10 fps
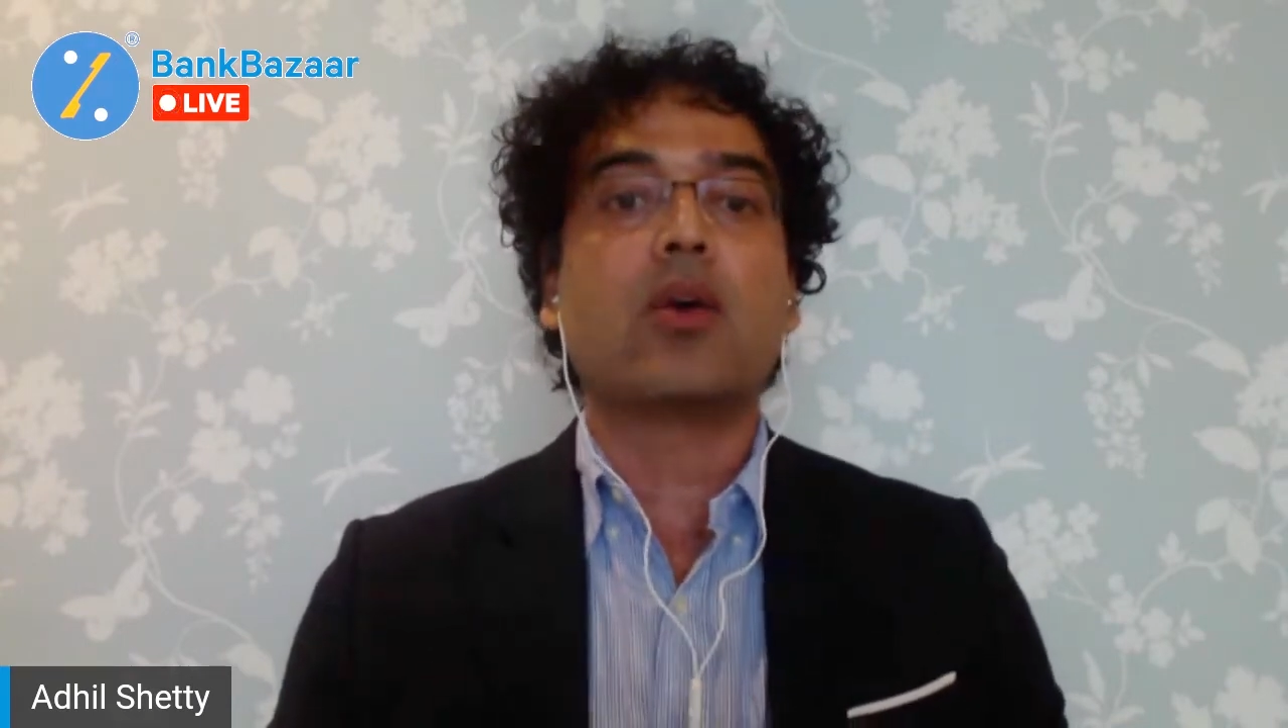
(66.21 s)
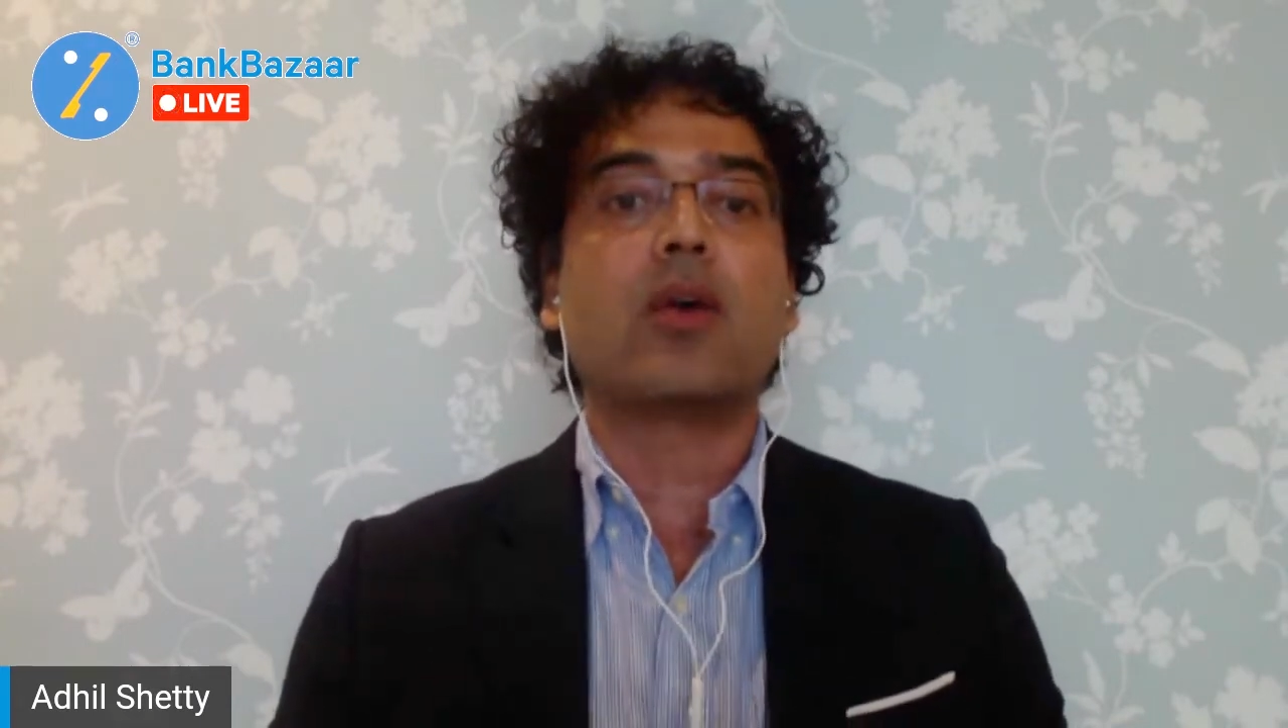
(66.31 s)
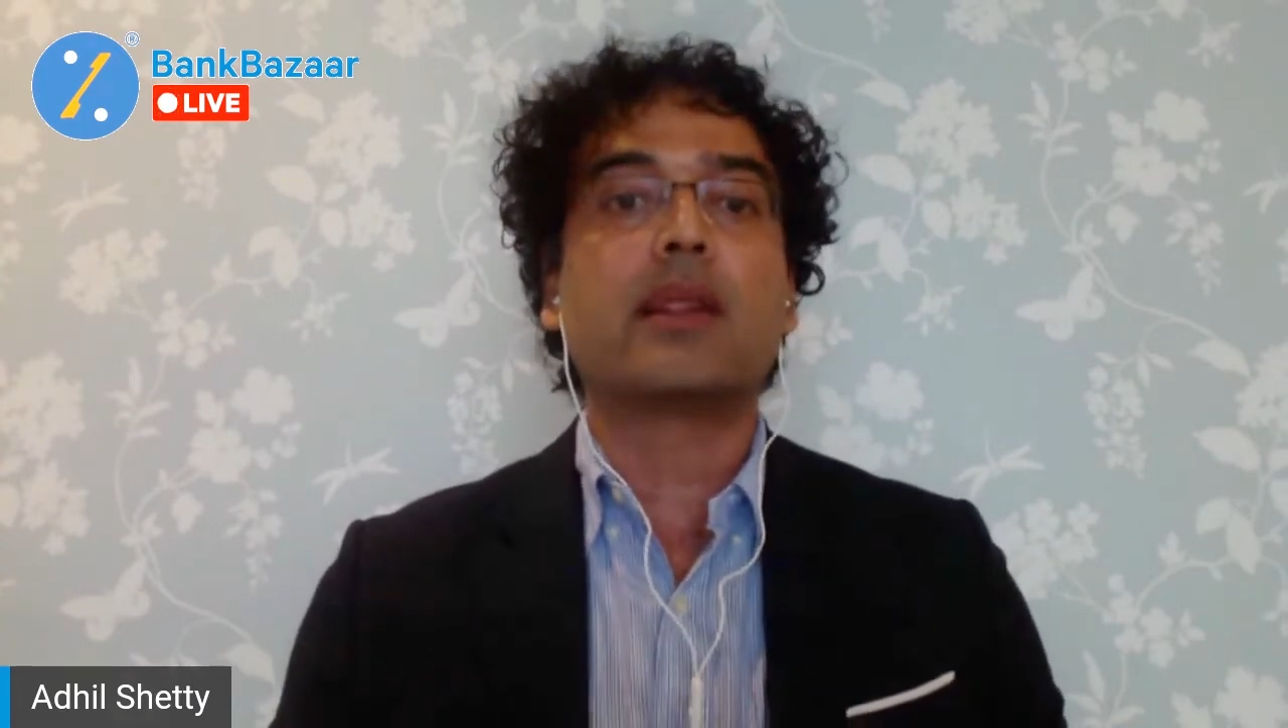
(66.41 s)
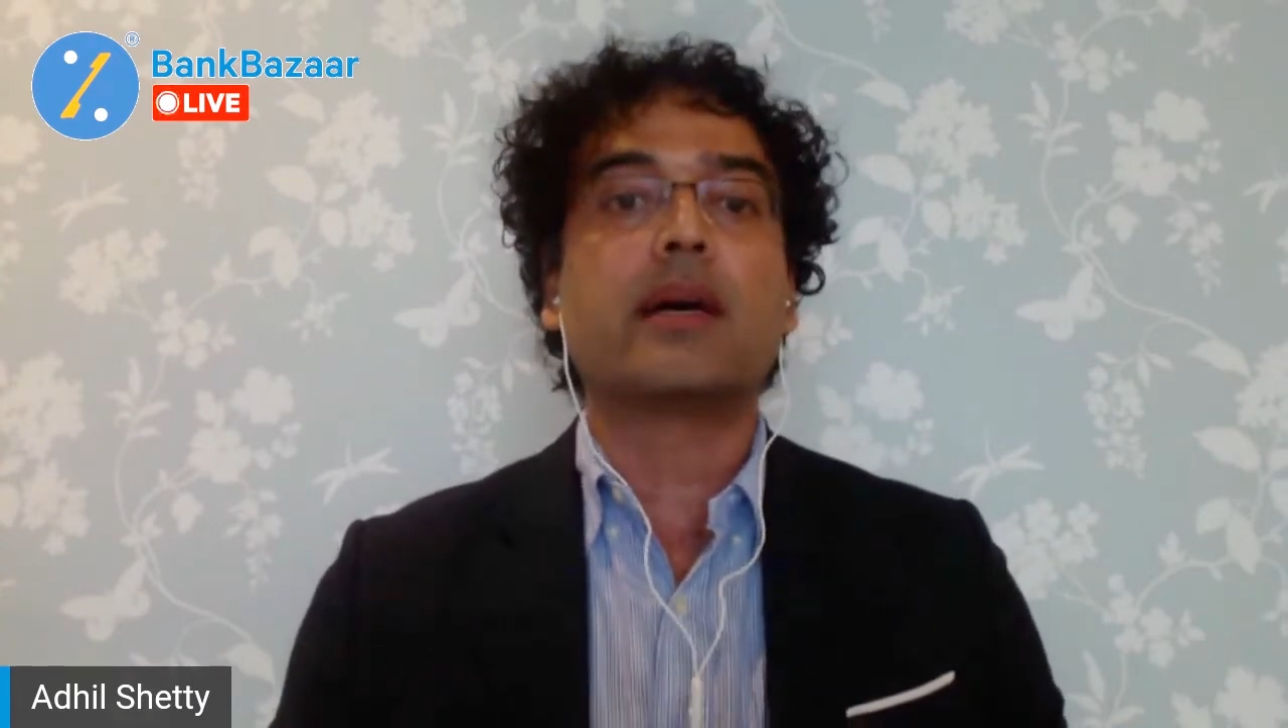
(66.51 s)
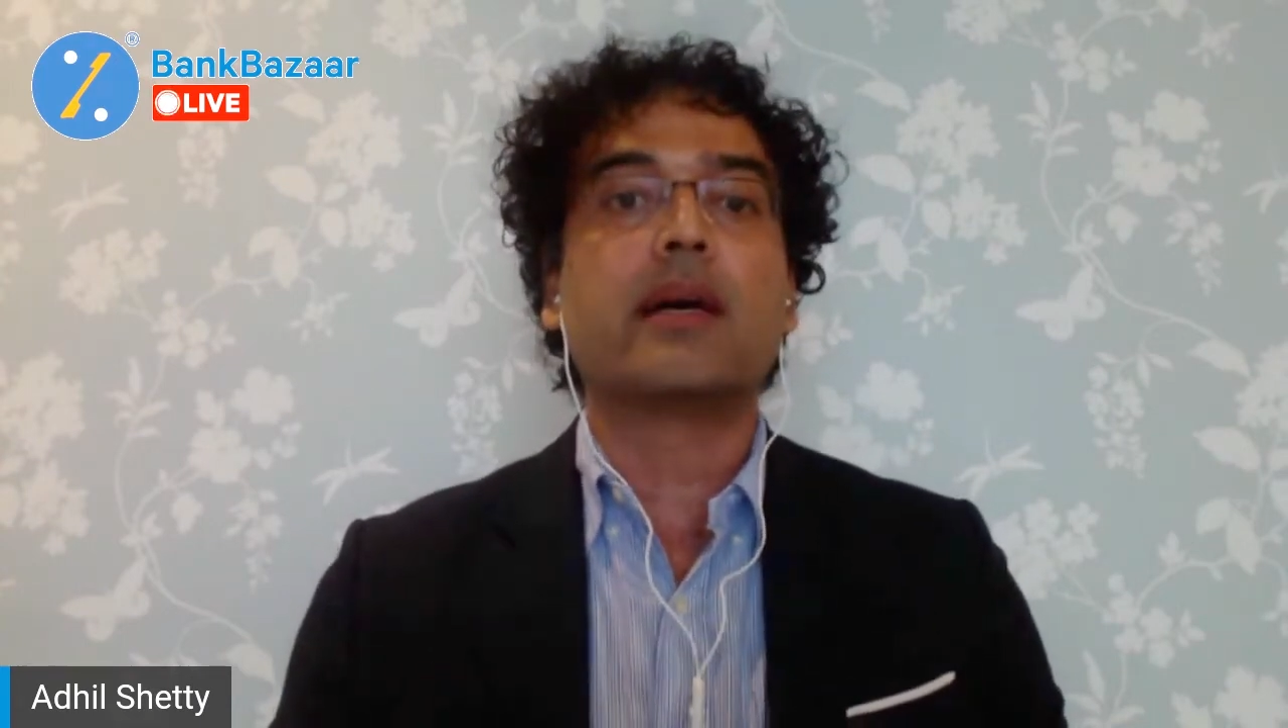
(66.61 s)

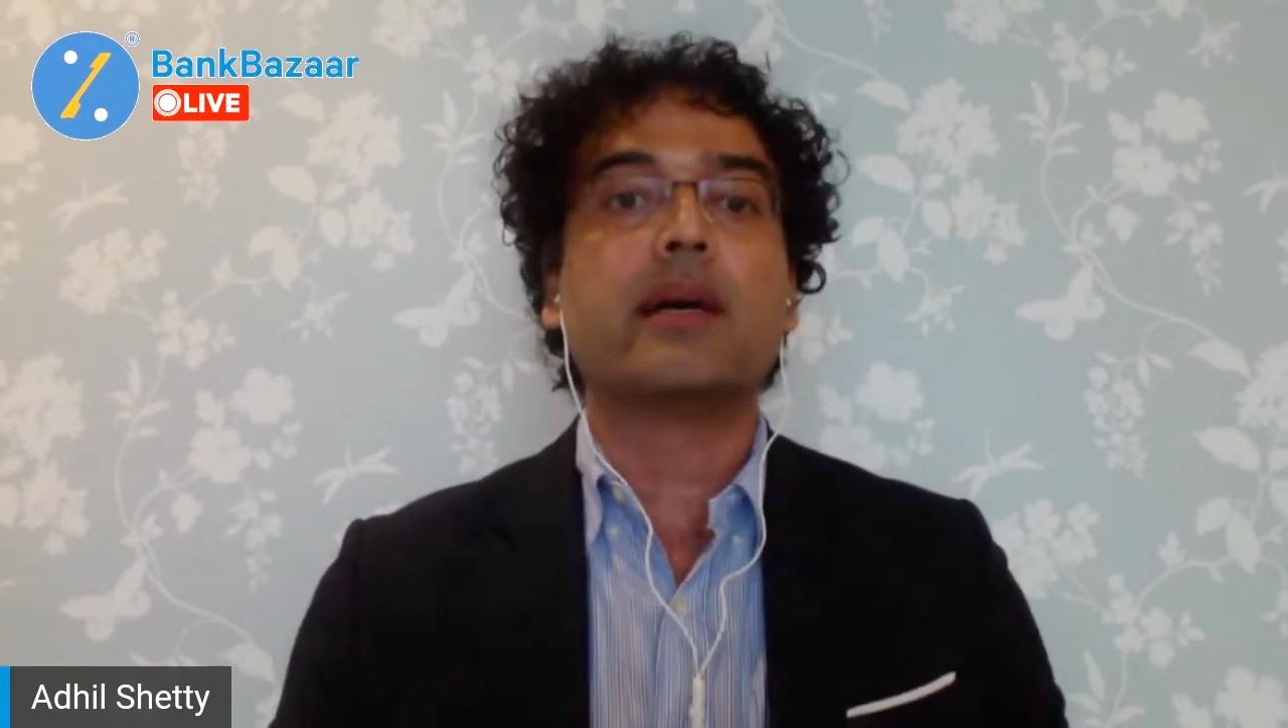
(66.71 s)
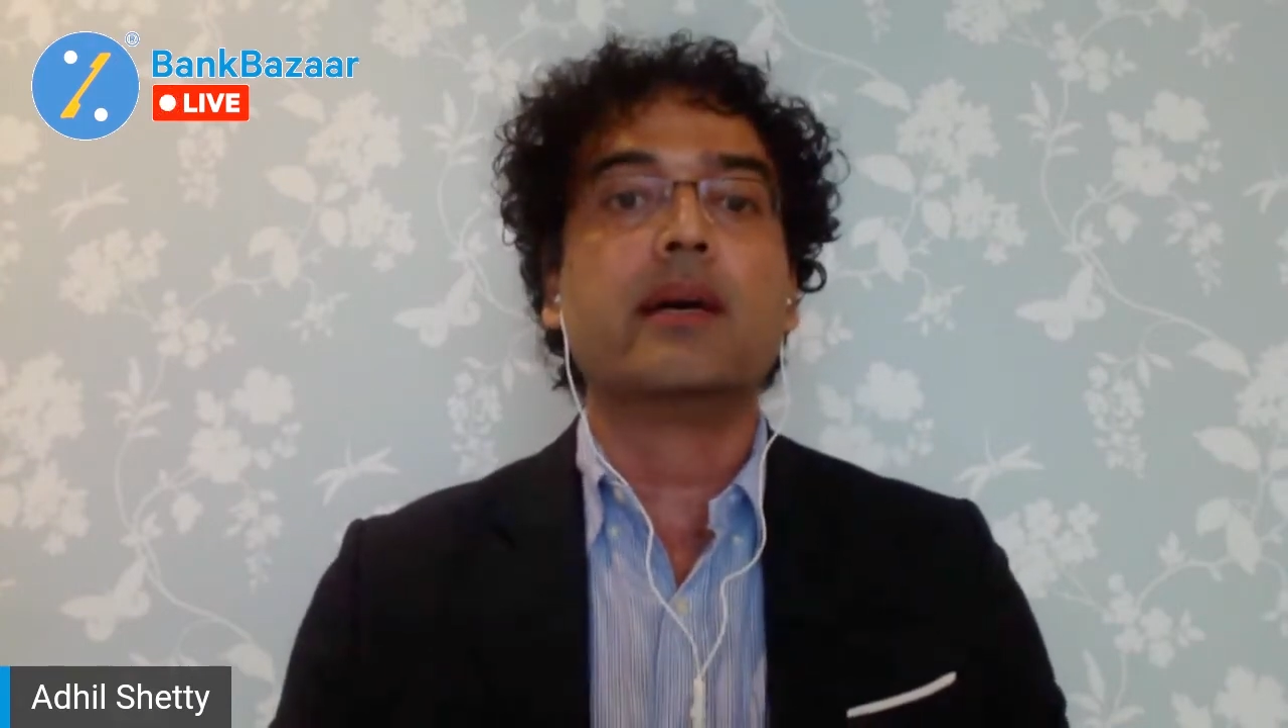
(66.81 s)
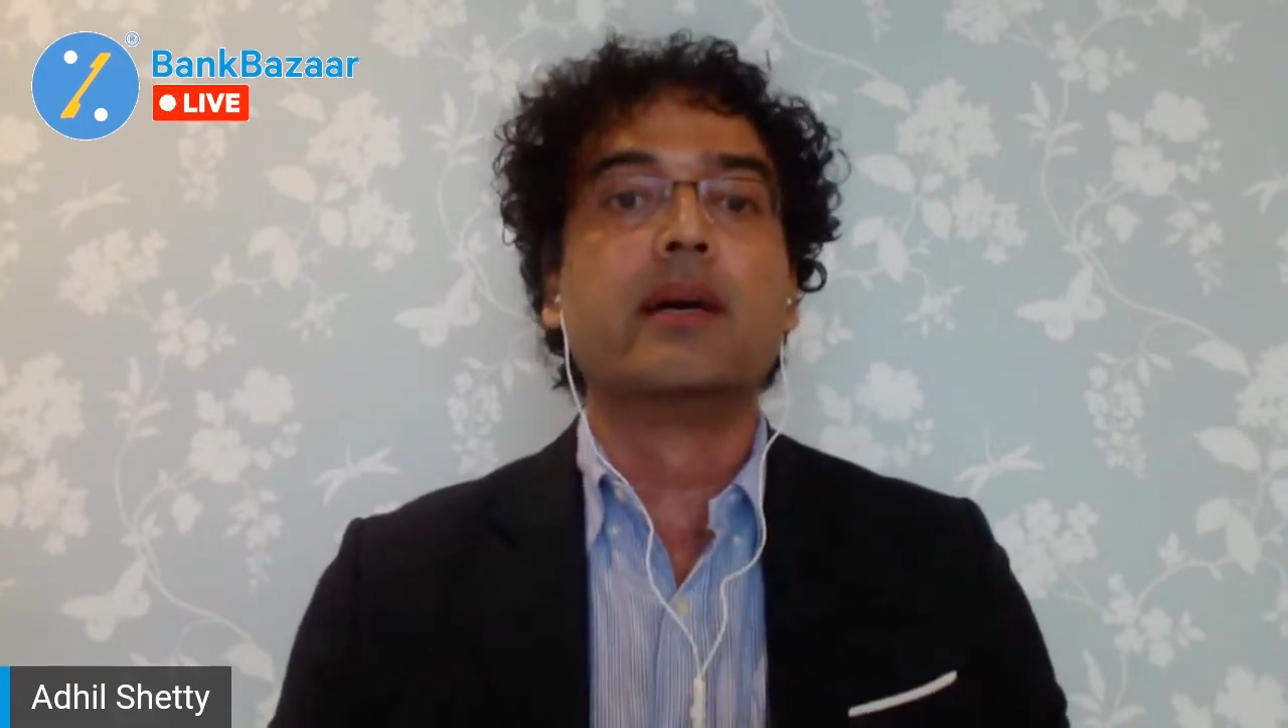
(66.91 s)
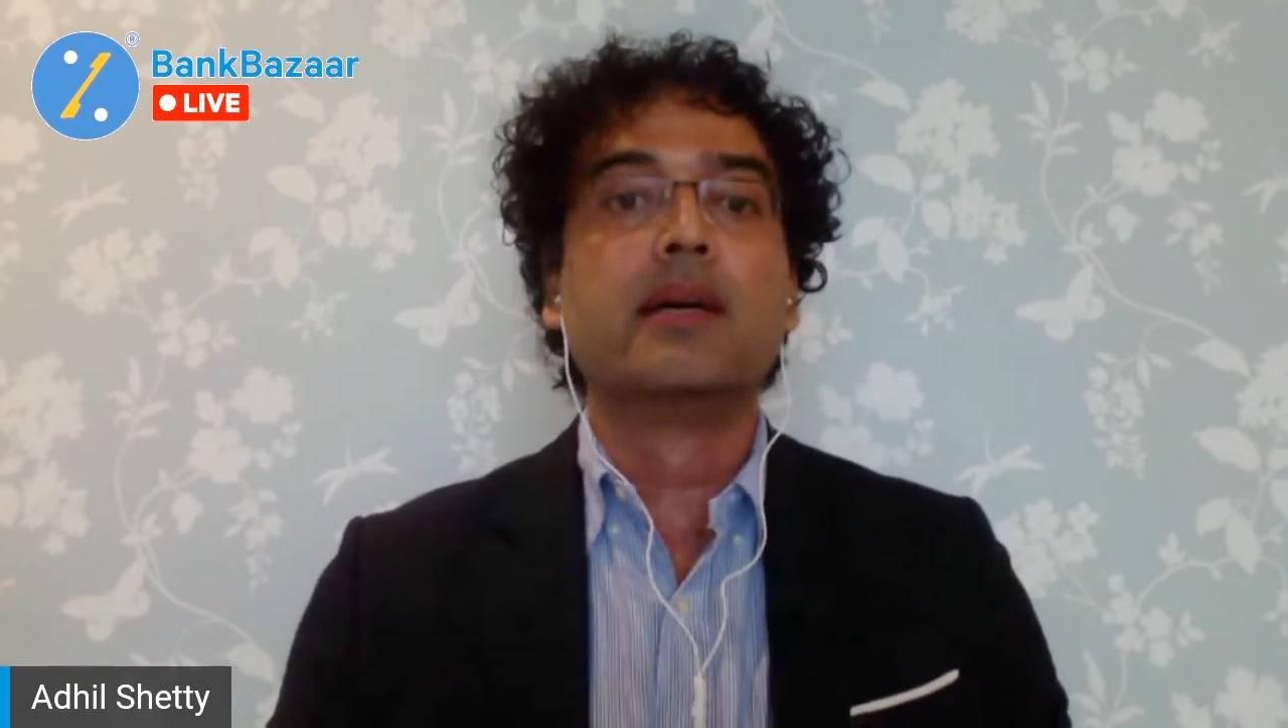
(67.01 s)
all the